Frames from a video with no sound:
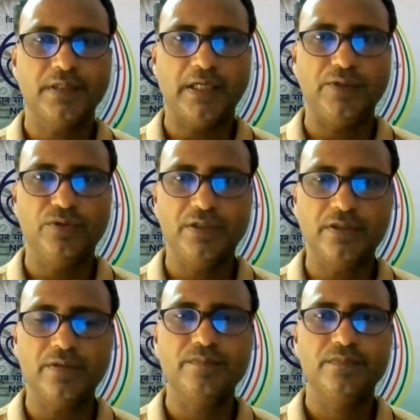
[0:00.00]
I
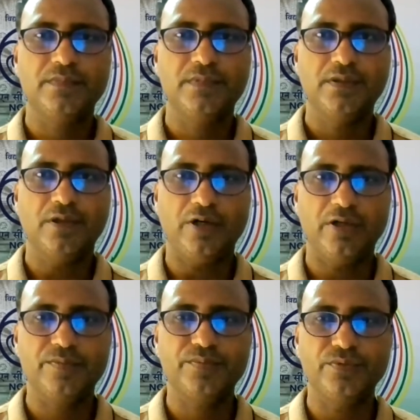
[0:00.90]
welcome all
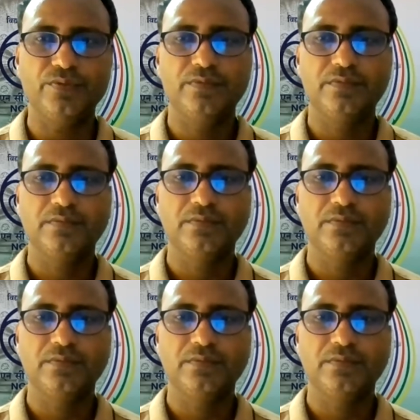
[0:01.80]
of you